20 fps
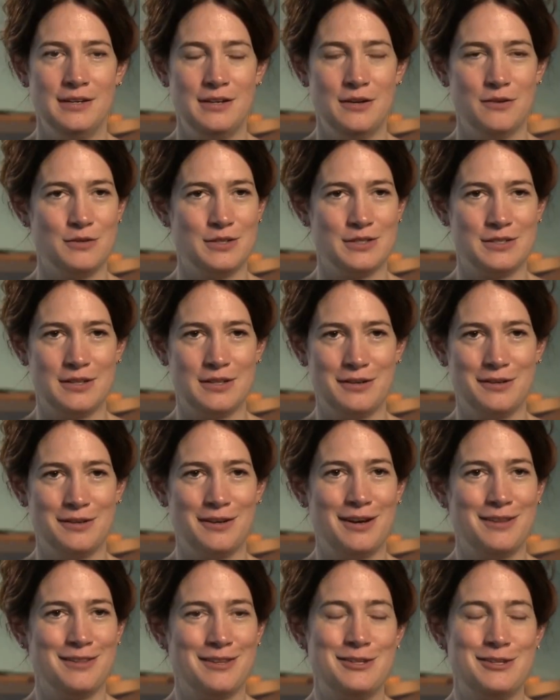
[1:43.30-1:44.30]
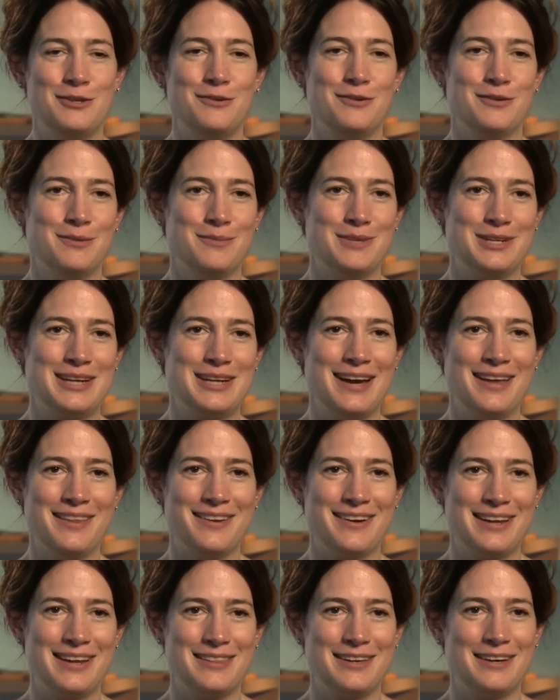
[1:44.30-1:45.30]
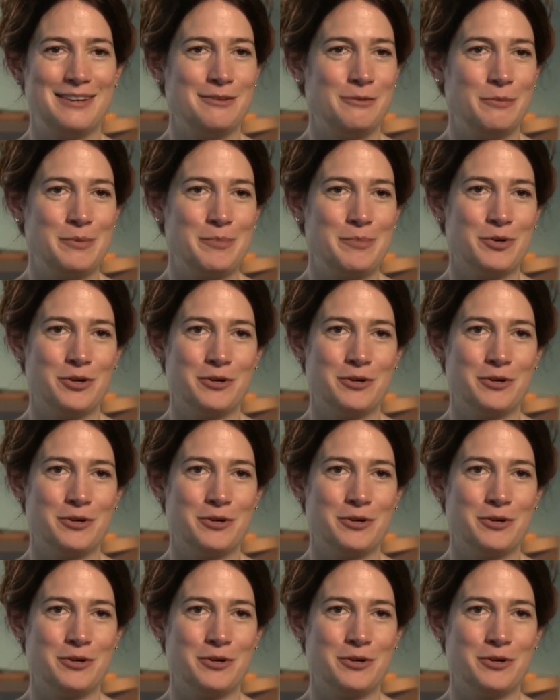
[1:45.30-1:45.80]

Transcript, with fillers: you know, just the two of them together, I thought it would be